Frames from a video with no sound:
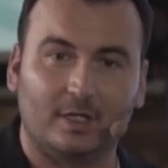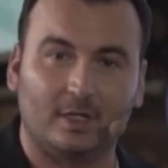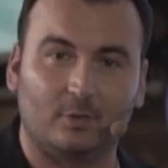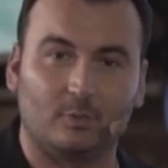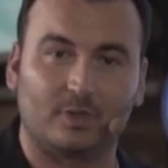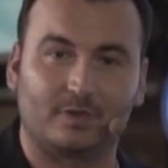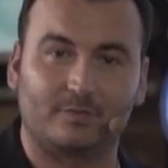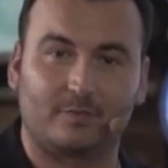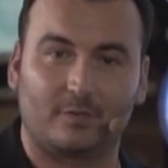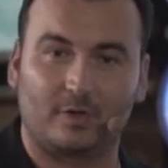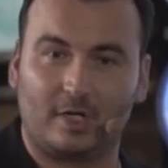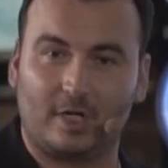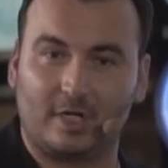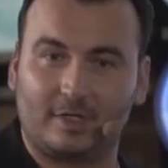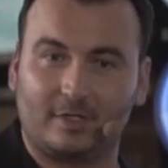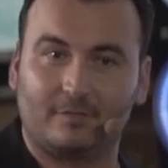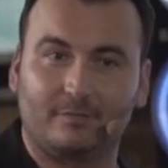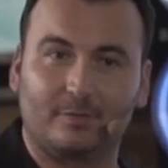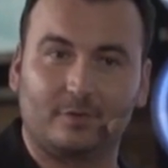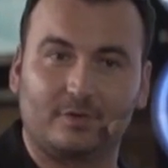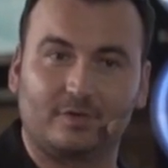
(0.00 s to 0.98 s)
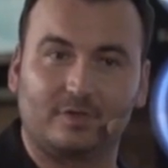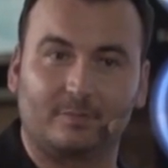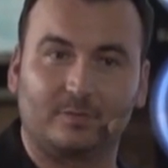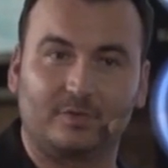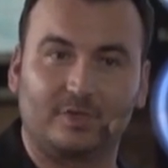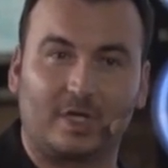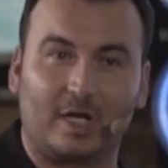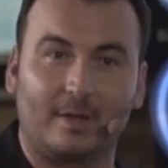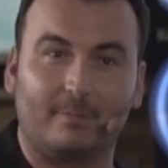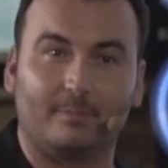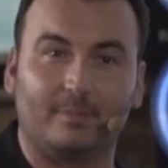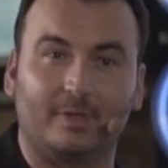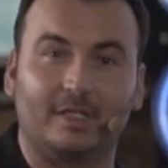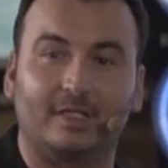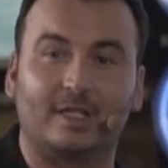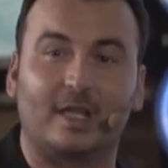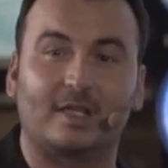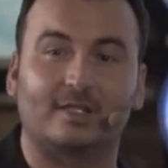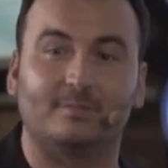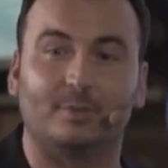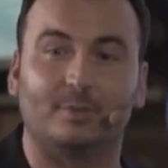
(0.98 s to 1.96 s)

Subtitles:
It was forgotten for some time, but it